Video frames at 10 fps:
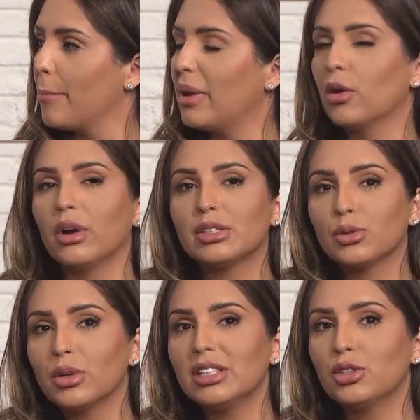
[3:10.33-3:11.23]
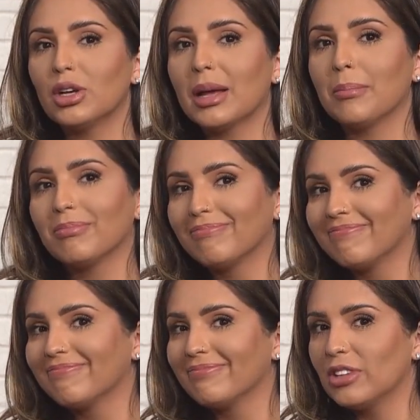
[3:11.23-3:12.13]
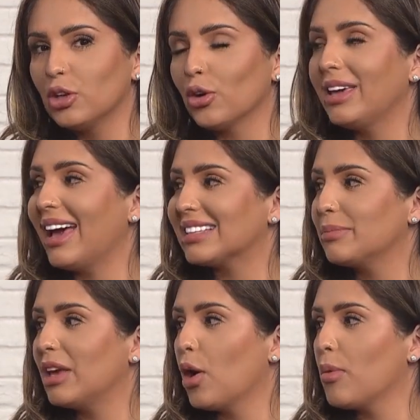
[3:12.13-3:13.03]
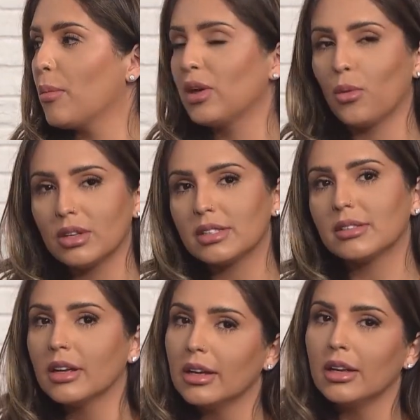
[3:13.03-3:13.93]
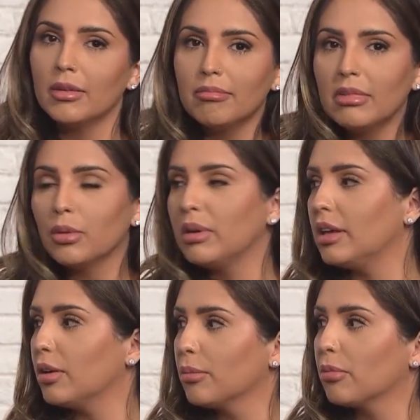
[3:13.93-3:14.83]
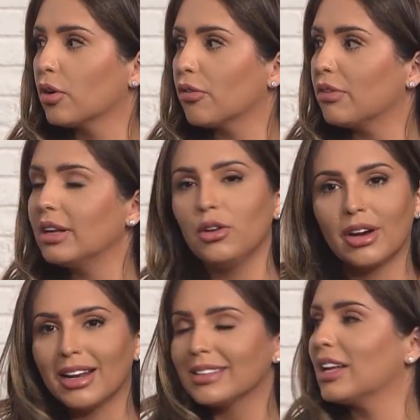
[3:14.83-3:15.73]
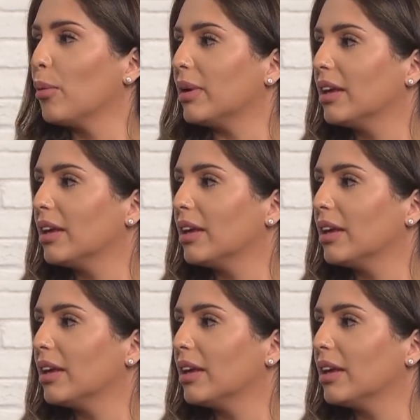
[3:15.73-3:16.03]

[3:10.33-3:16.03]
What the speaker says: Pero as soon as you're he asked me out, mom, he wants me to be girlfriend, you're gonna tell me.